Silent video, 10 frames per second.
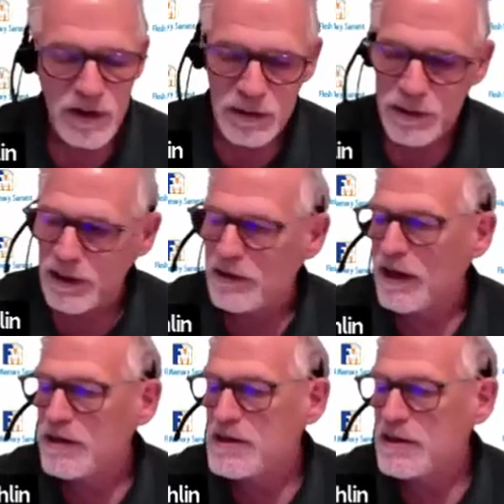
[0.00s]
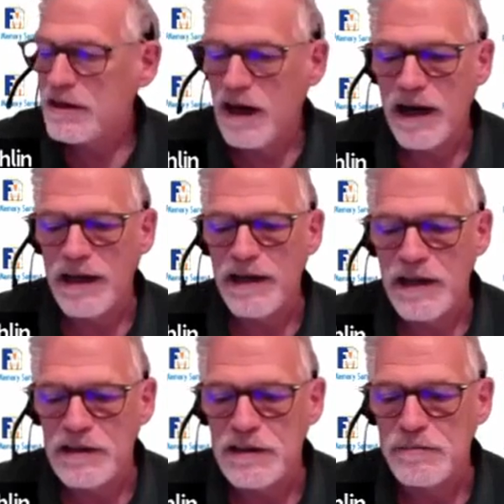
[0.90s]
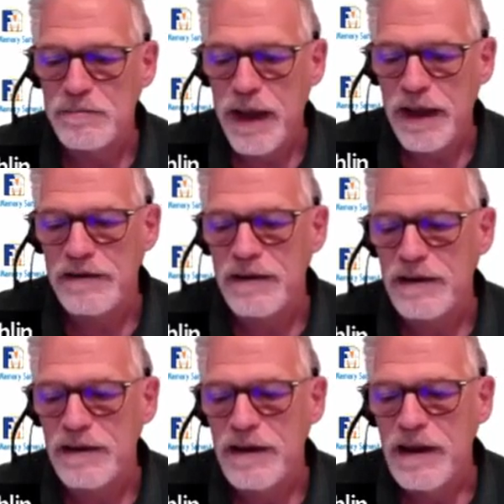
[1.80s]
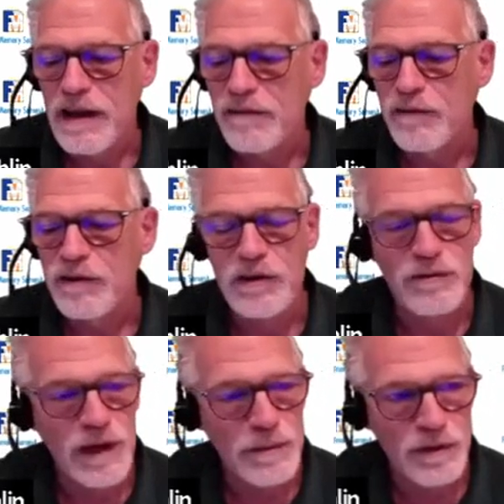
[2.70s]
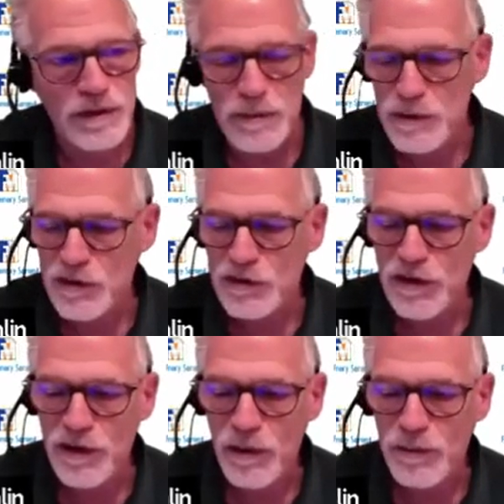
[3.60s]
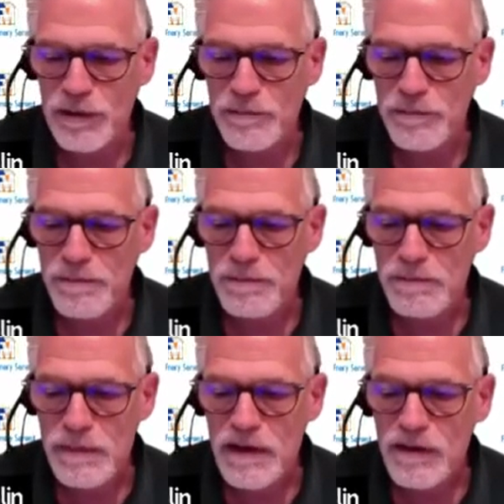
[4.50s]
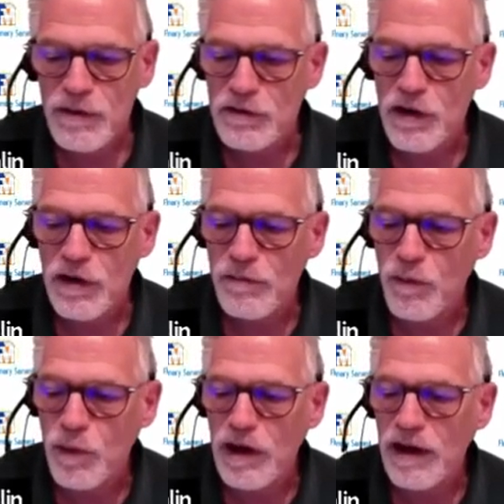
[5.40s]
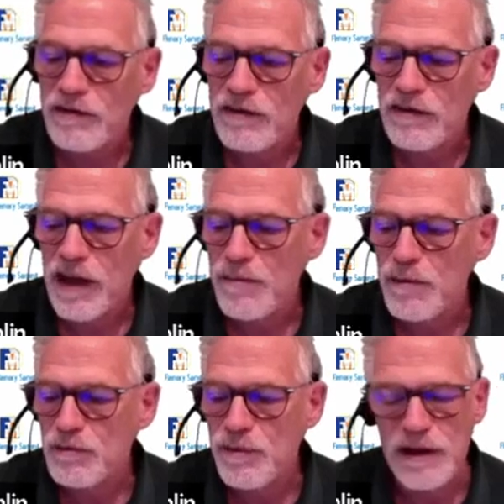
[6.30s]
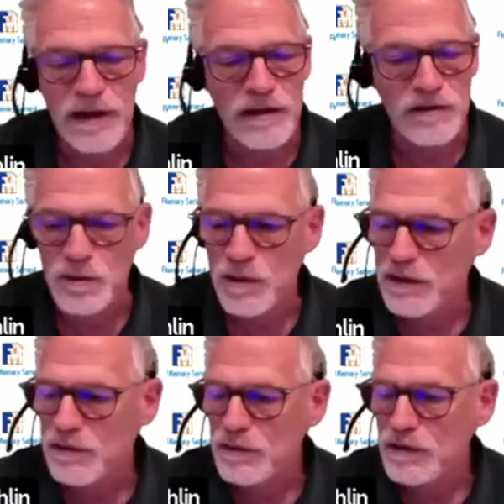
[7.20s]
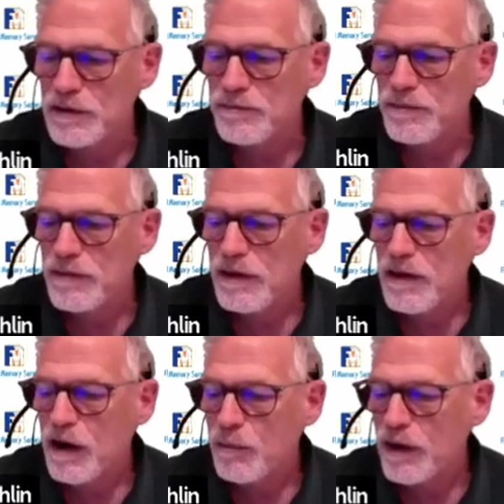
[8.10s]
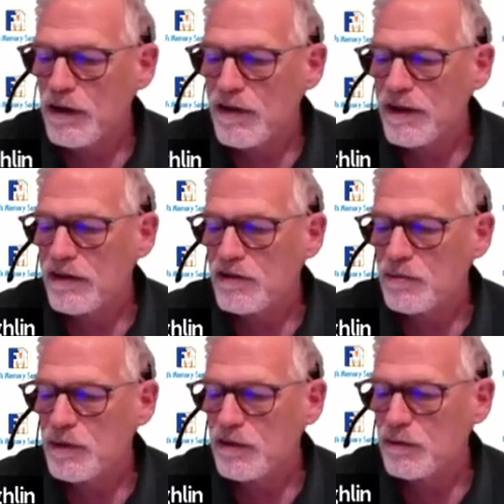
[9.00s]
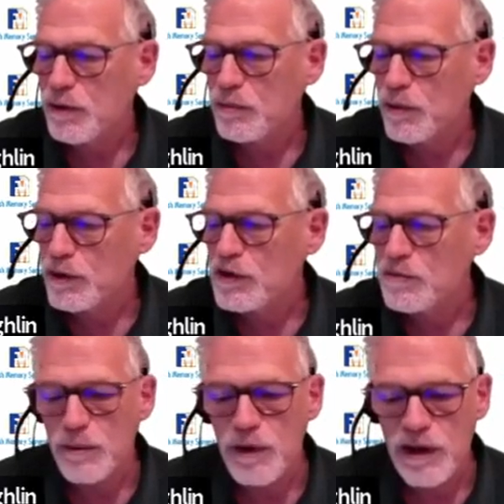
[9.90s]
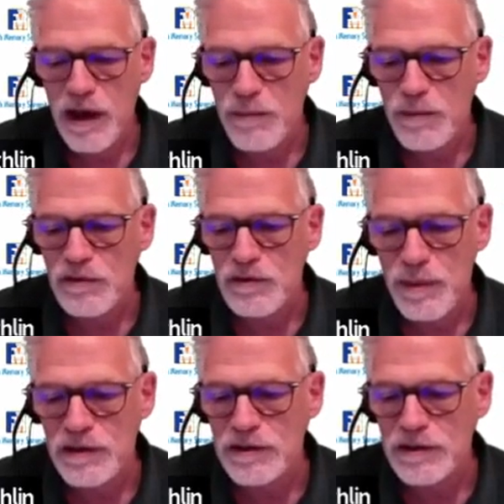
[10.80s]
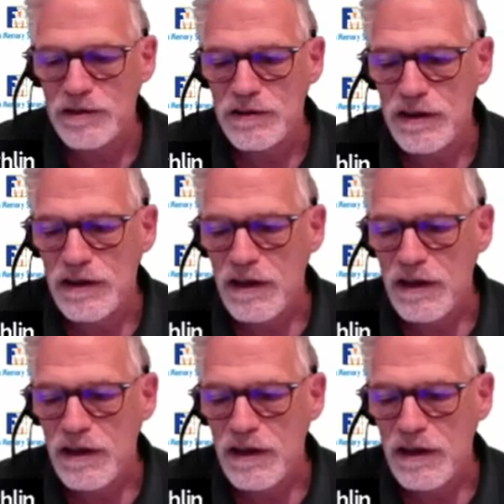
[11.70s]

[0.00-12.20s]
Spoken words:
including test, ion etch, patterning, and physical vapor deposition equipment. The chart forecasts this capital spending up 2030. Our baseline estimate is for emerging memory capital expenditures